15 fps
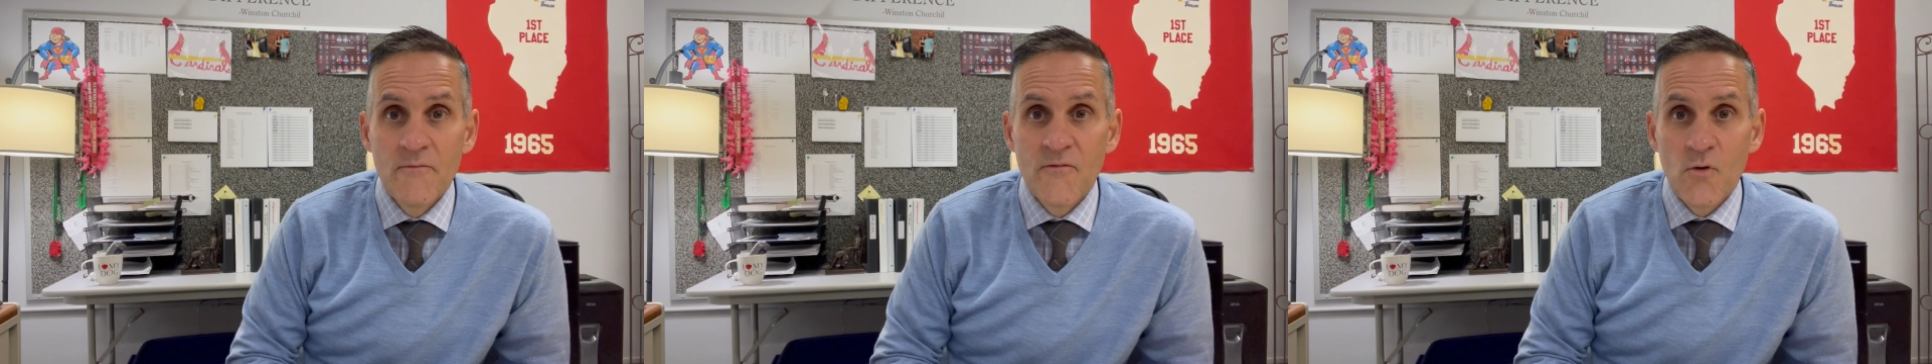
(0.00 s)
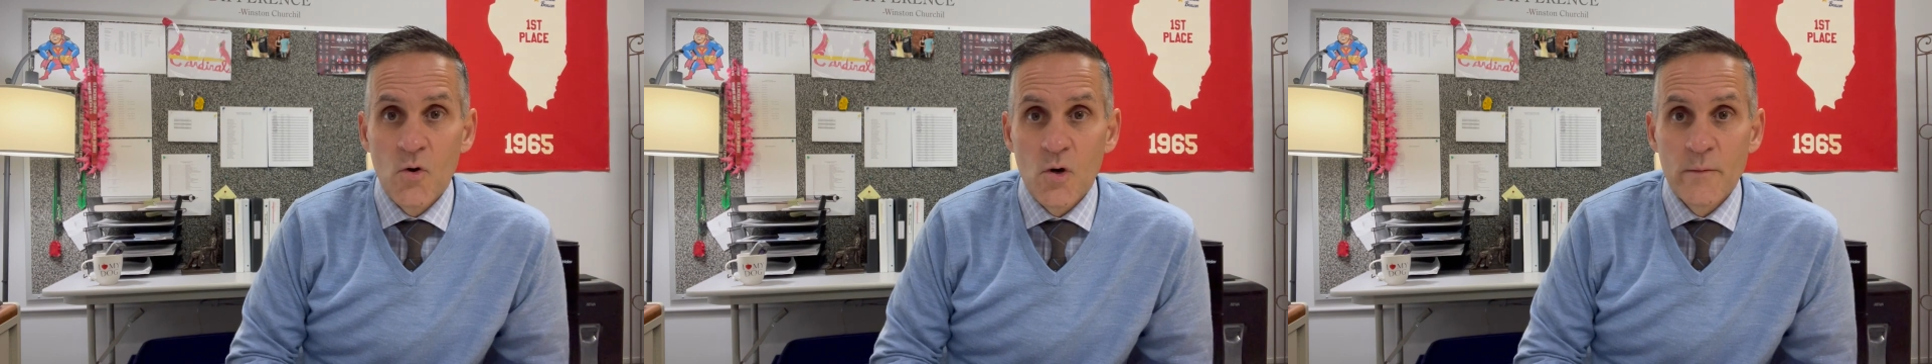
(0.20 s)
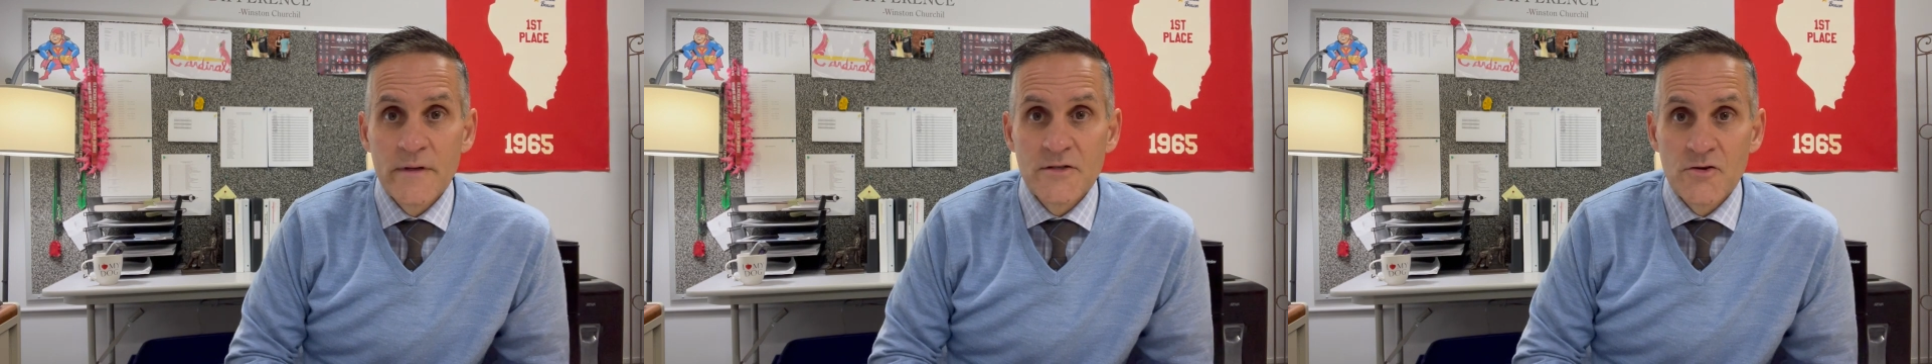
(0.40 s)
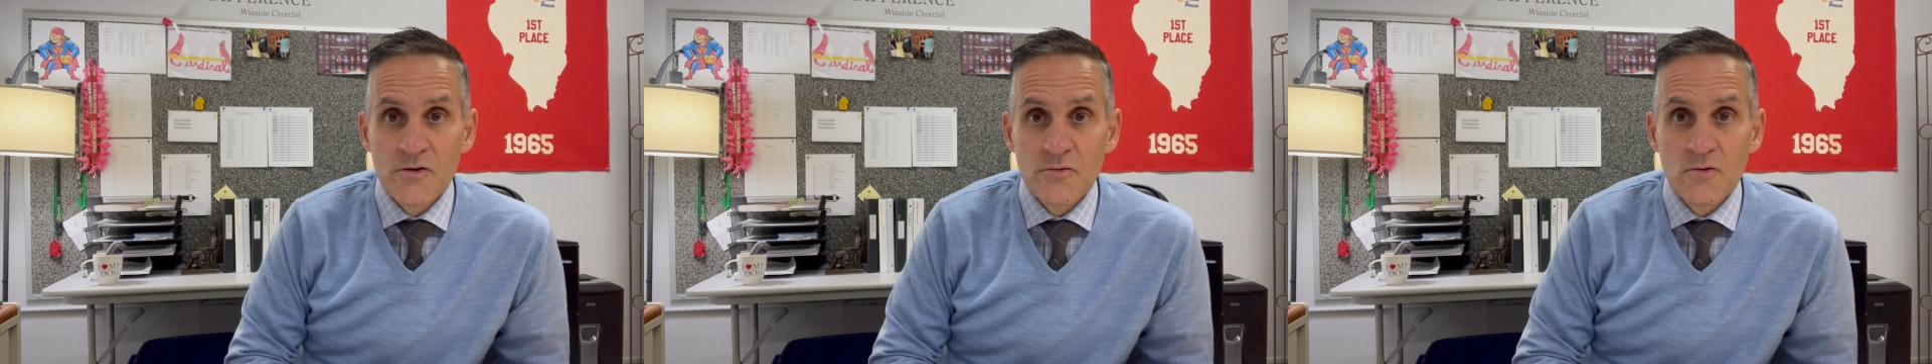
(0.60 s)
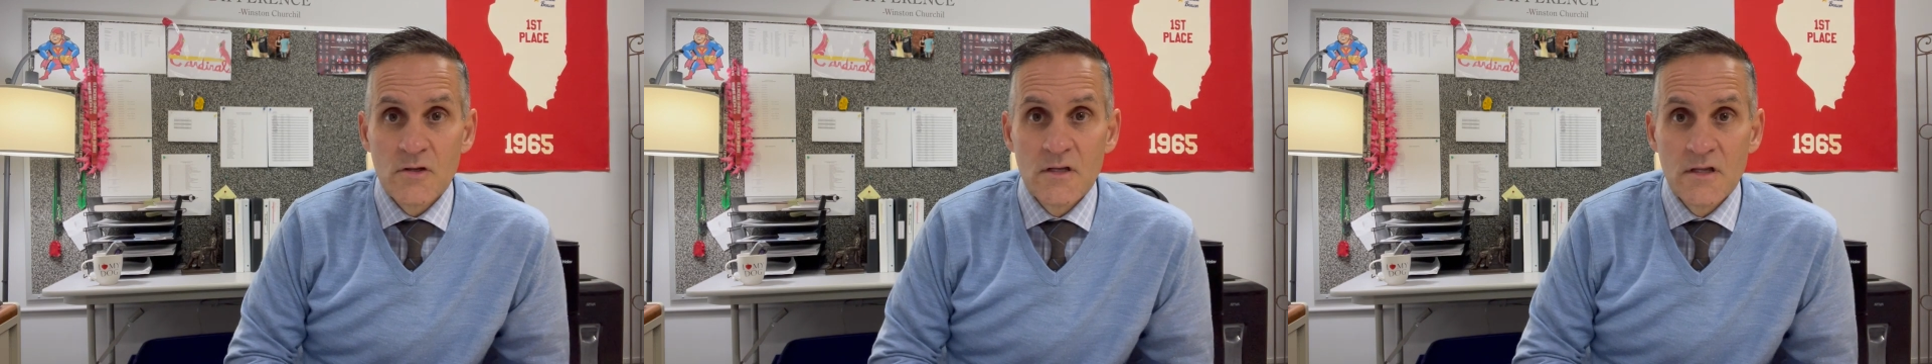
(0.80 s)
form and
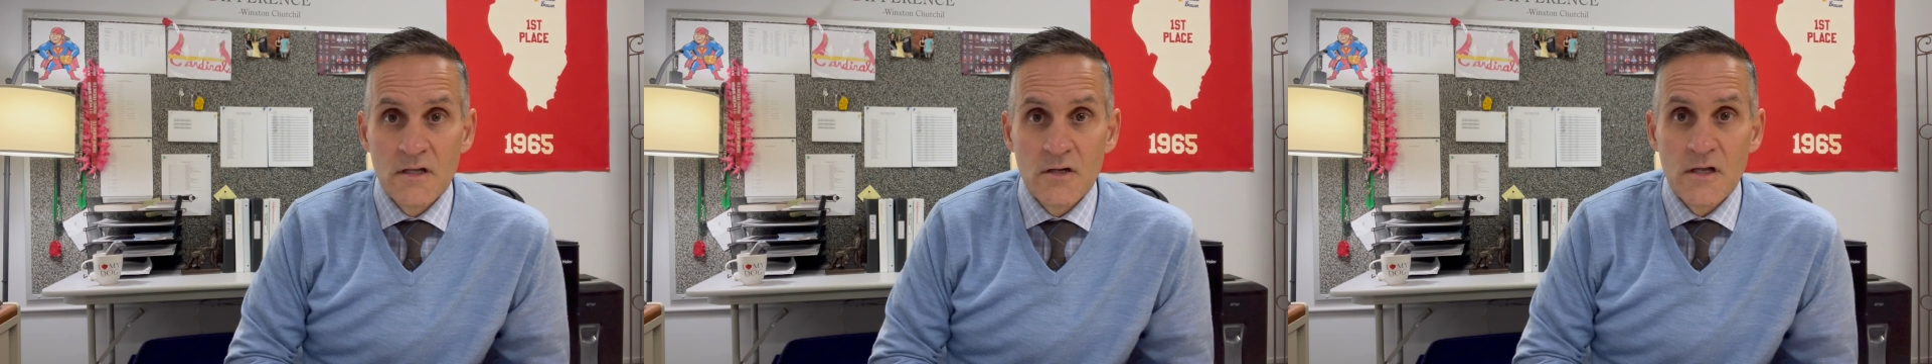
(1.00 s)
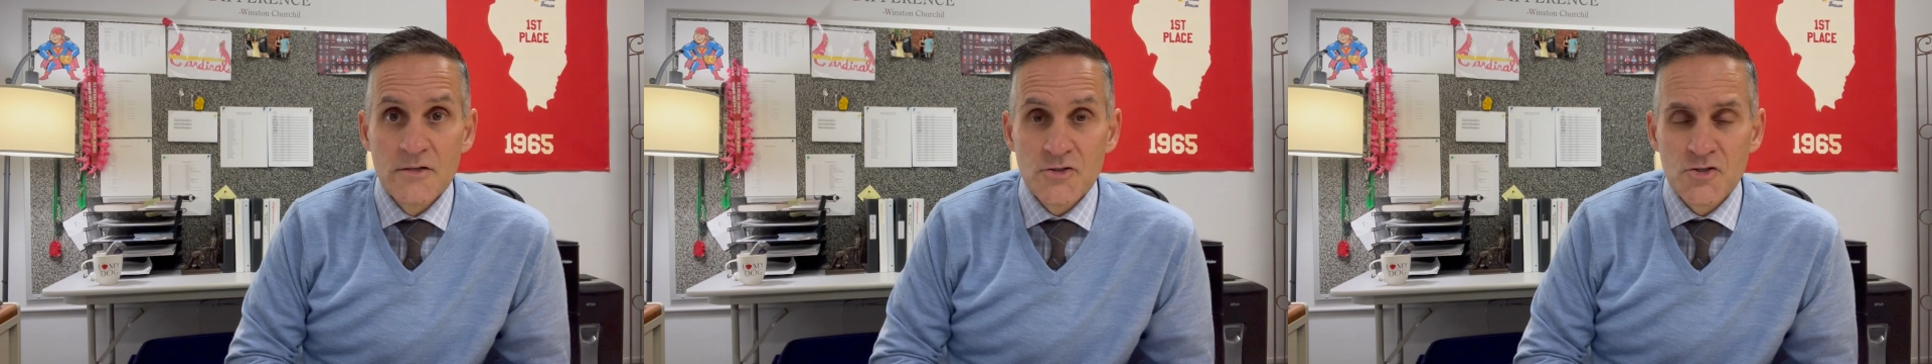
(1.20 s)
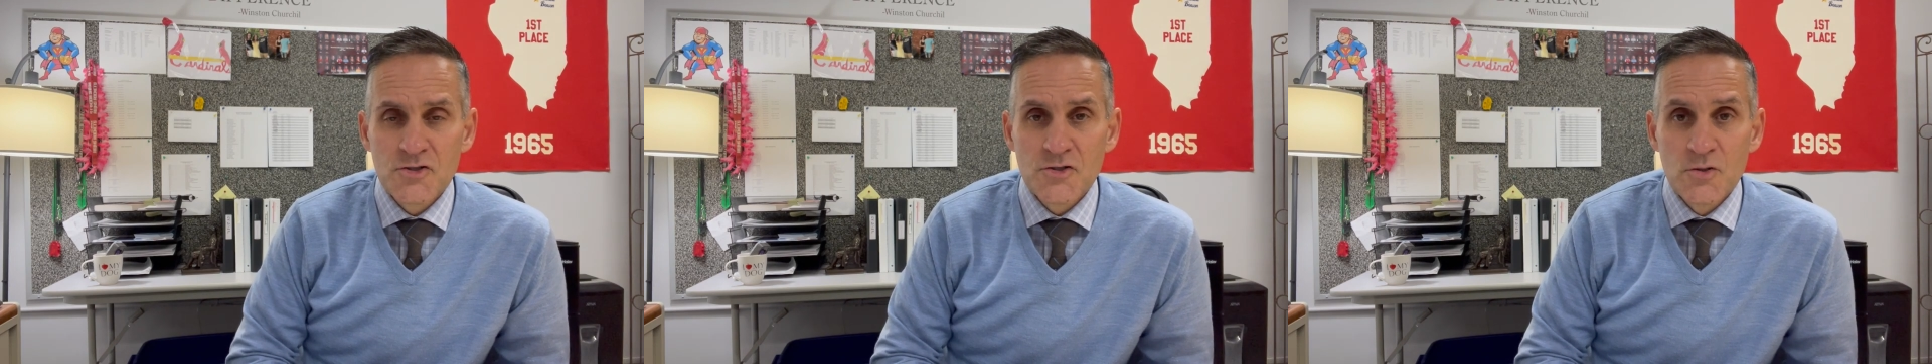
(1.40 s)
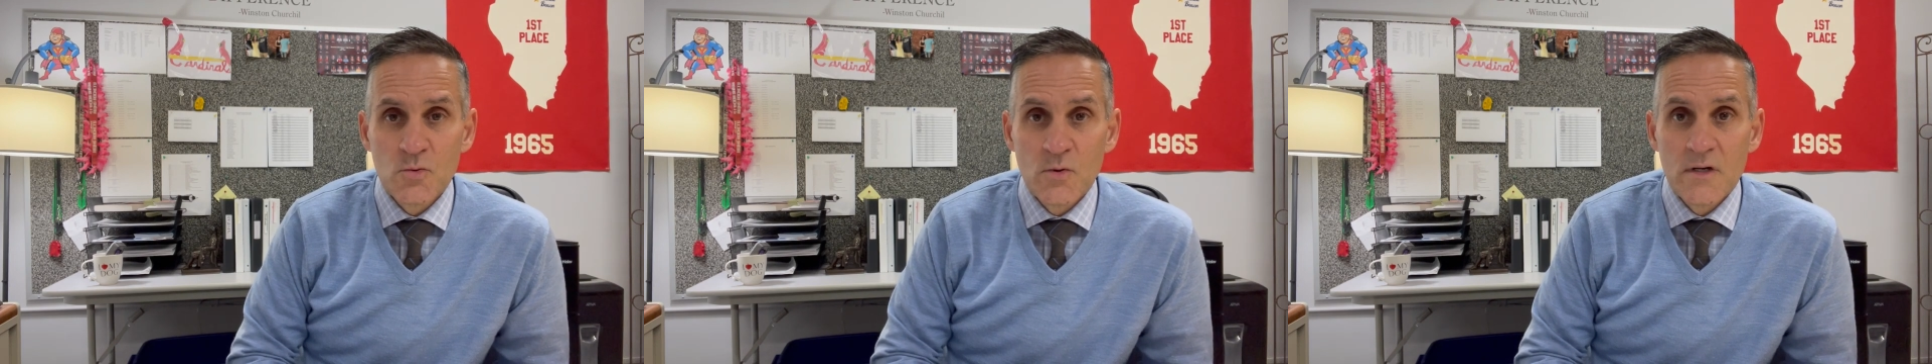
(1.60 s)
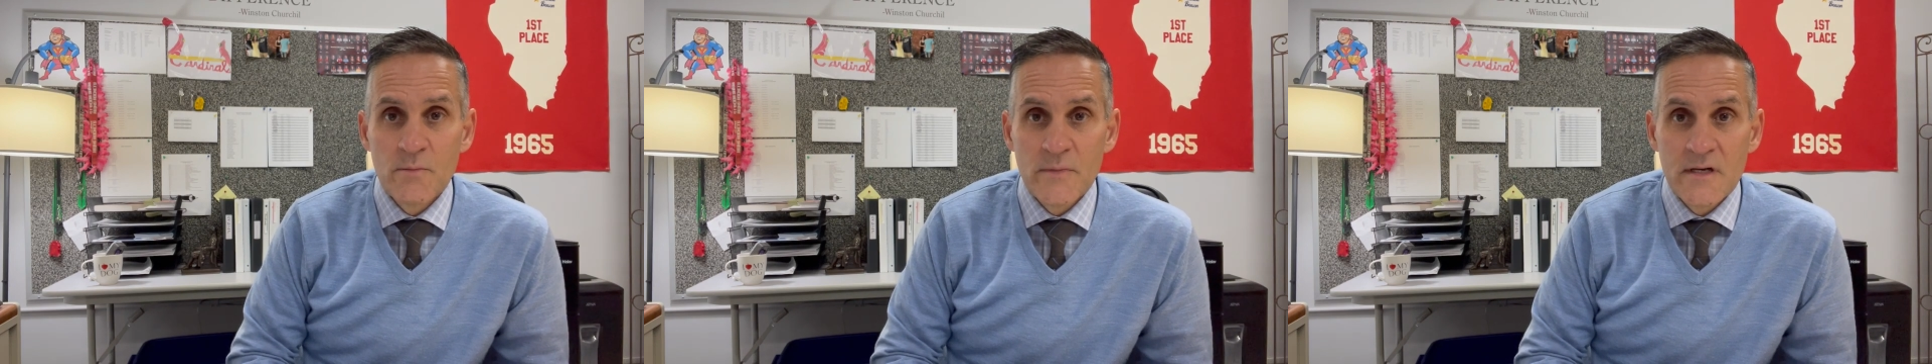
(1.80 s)
you're a little unsure
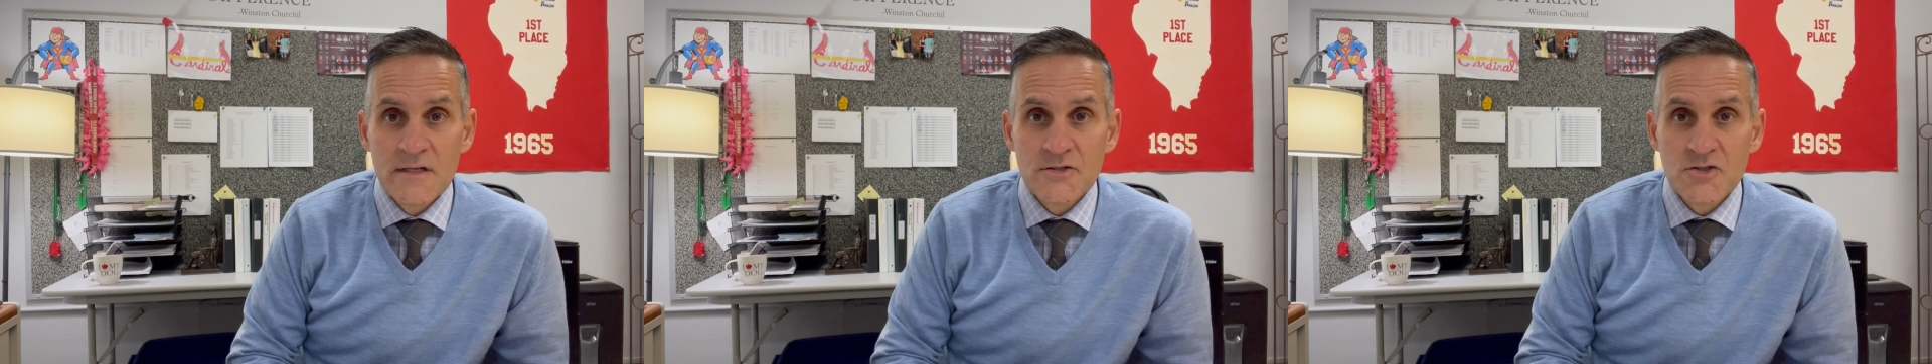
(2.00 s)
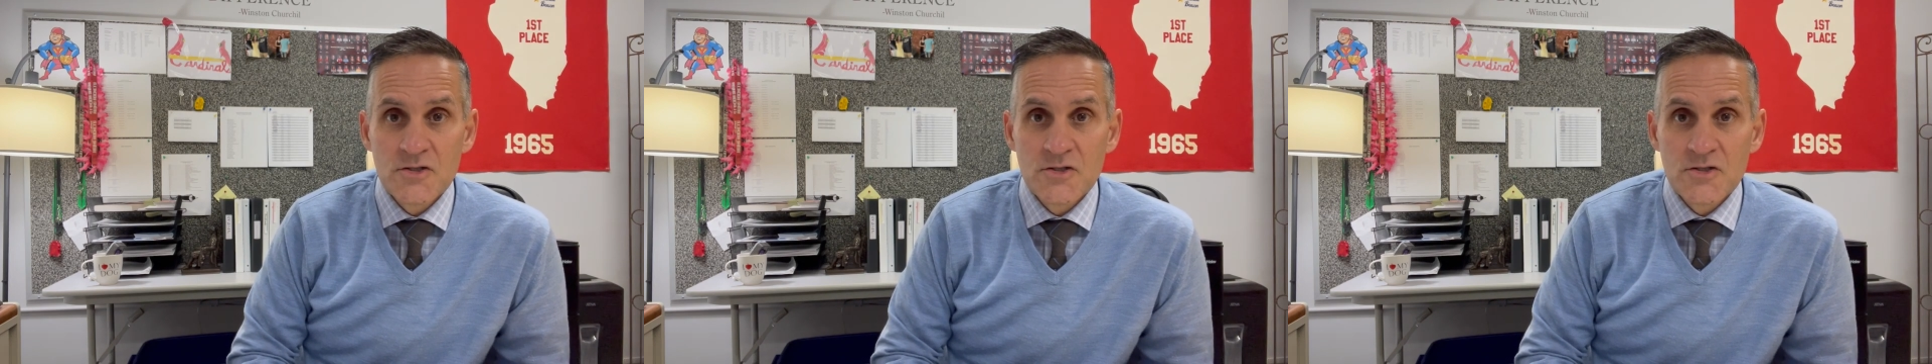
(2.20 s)
what it means,